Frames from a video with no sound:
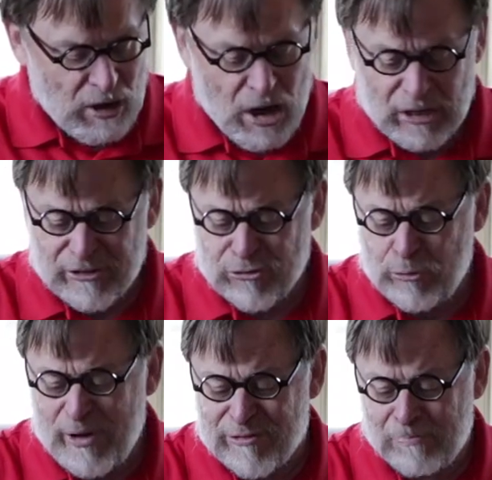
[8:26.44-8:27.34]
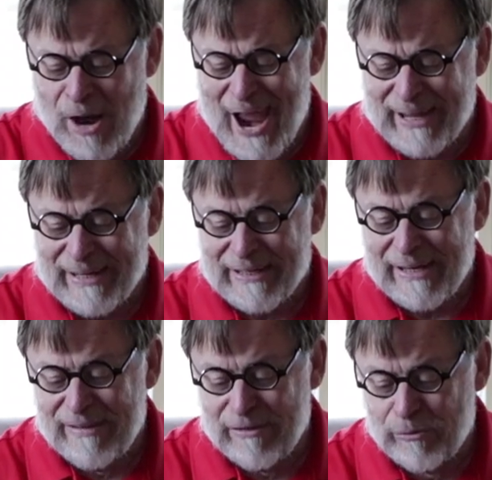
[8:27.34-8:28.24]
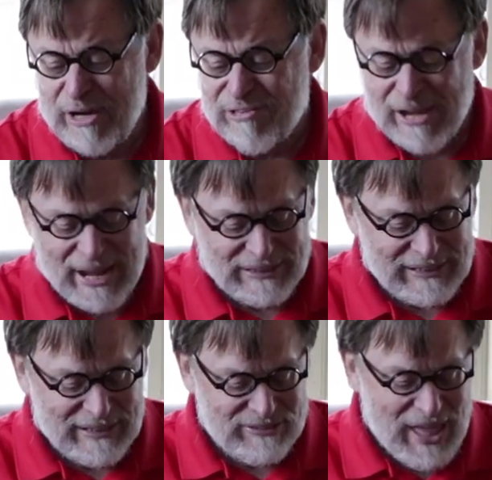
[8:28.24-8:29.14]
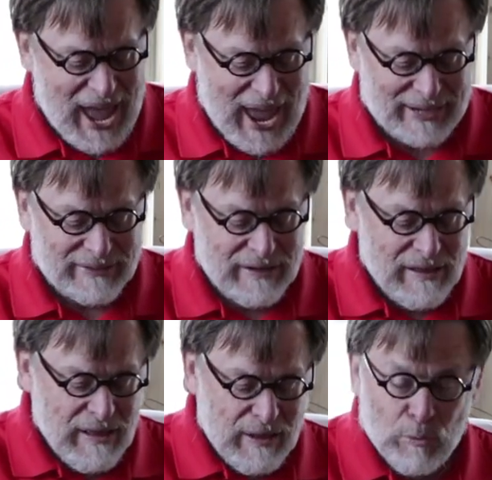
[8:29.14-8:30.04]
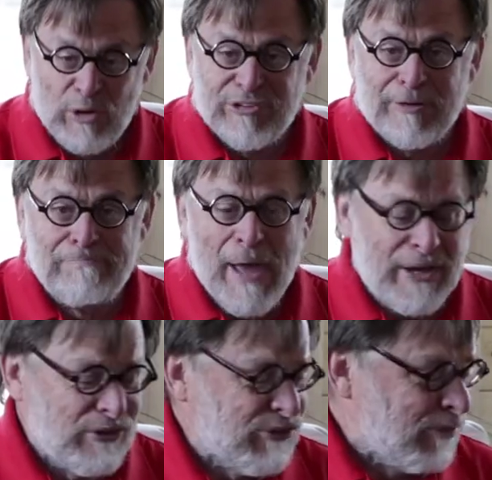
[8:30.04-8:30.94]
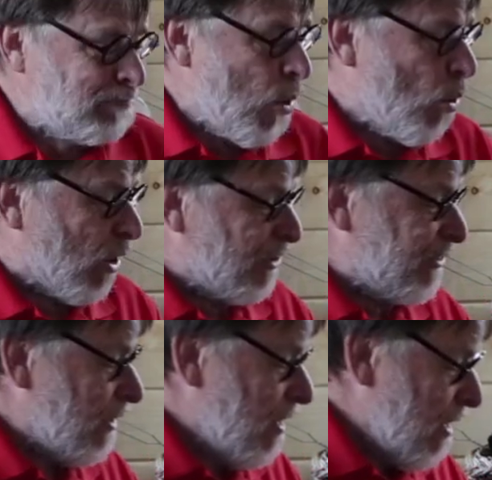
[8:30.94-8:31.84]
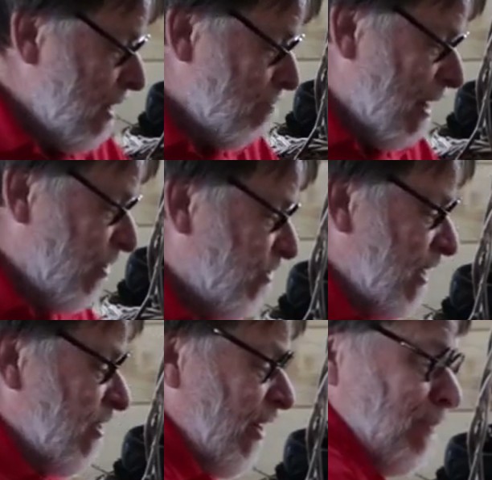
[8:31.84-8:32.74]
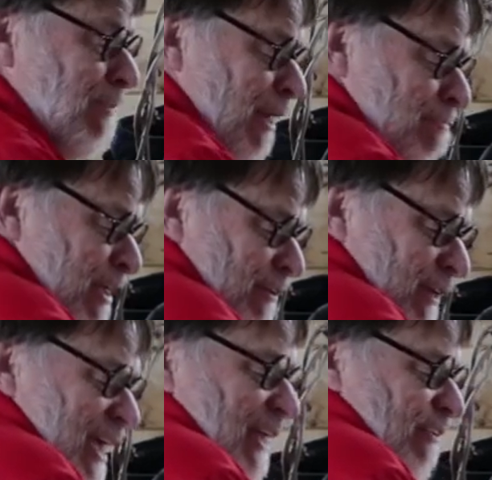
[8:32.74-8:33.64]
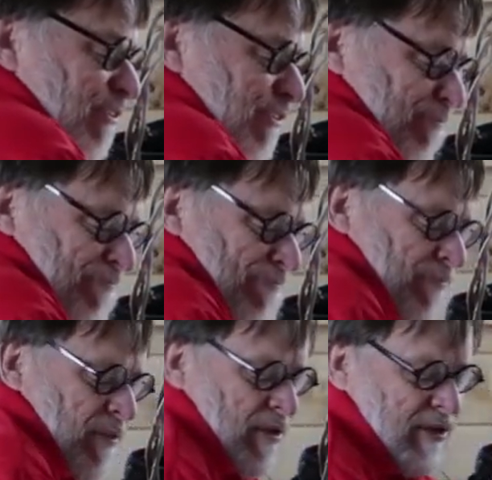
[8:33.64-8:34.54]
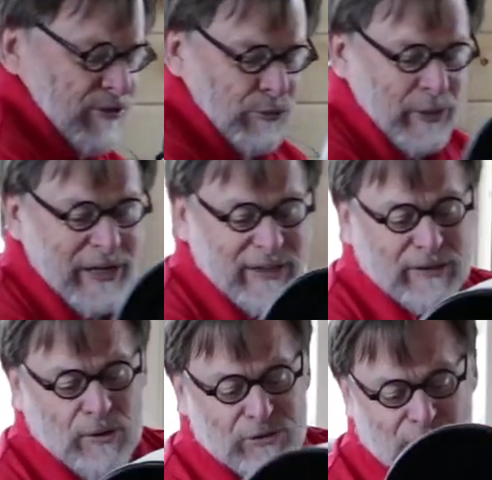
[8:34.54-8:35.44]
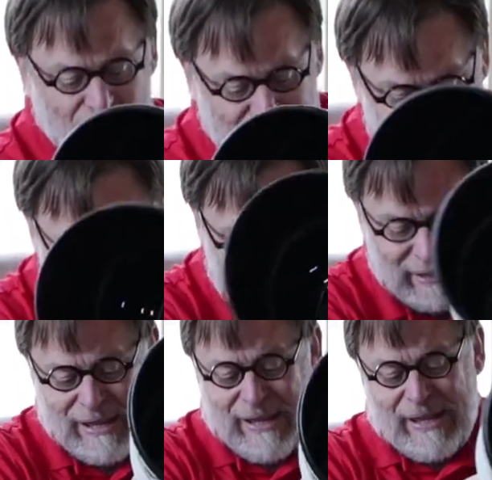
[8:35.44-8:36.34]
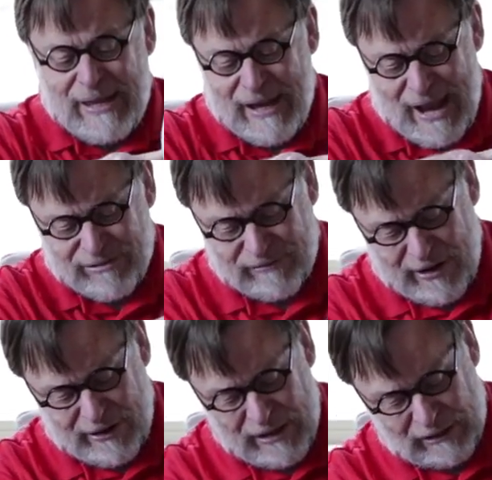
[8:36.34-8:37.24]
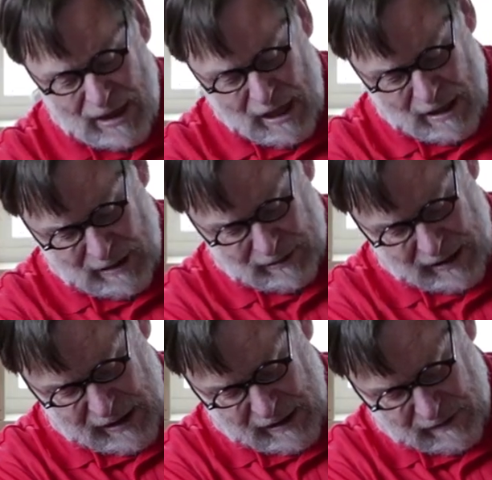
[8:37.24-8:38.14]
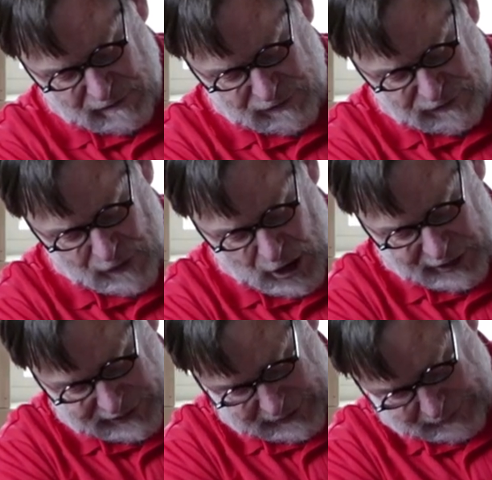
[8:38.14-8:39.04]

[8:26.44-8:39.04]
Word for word: Arca Swiss bracket. And the reason I did that was to better support my 600 millimeter lens. Because when it goes on here, it has a very long foot